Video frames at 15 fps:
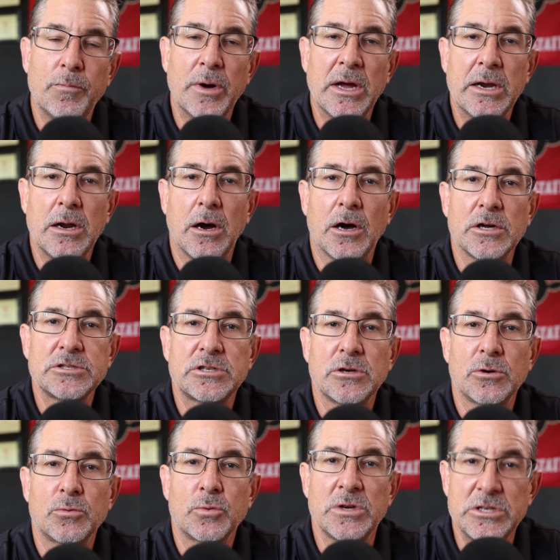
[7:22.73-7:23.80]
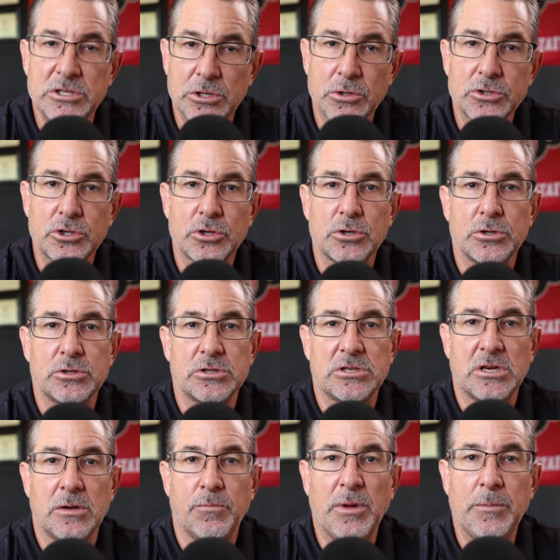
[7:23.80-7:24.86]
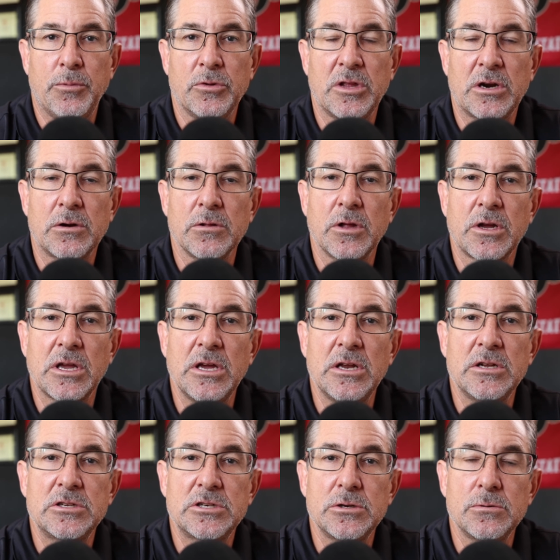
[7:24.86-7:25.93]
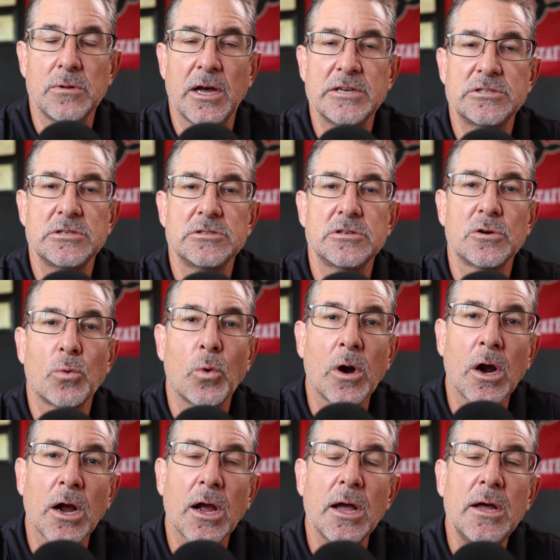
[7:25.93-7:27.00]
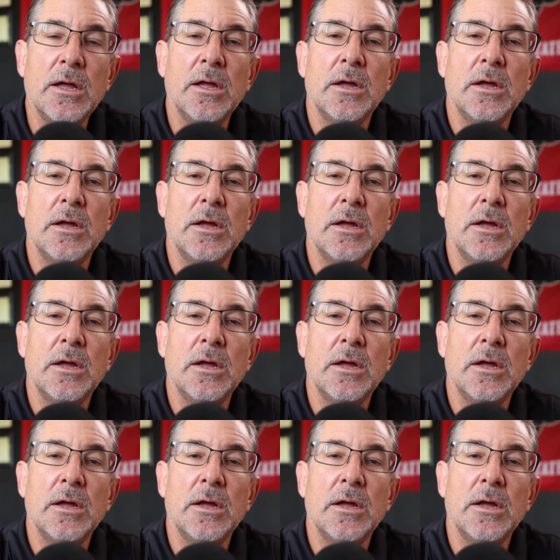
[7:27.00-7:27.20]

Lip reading: but also researchers and people that are looking to license your work.